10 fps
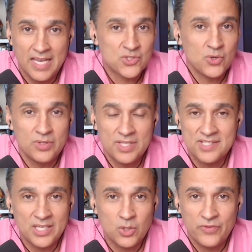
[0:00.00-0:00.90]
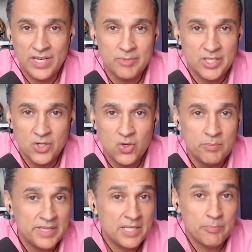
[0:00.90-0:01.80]
sold a single family
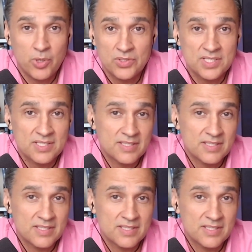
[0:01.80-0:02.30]
home and then purchase